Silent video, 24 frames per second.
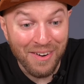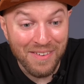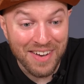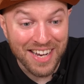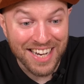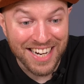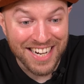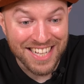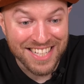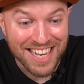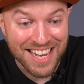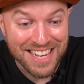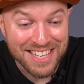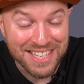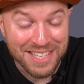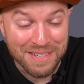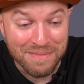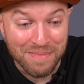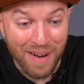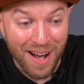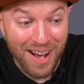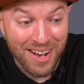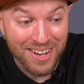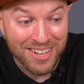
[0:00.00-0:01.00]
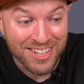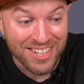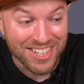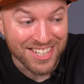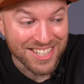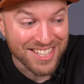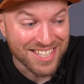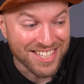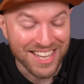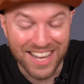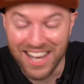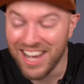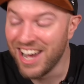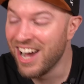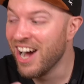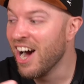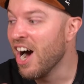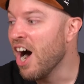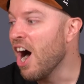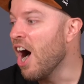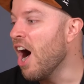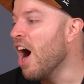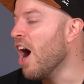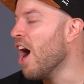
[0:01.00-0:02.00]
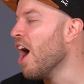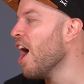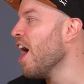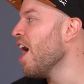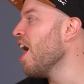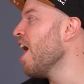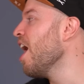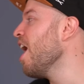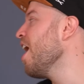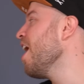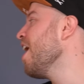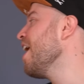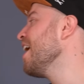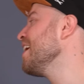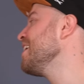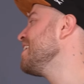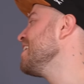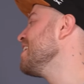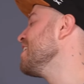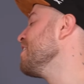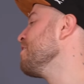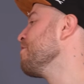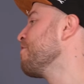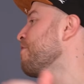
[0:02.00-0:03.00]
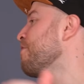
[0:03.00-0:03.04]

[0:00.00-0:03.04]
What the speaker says: am I gonna test the markers? Oh, I didn't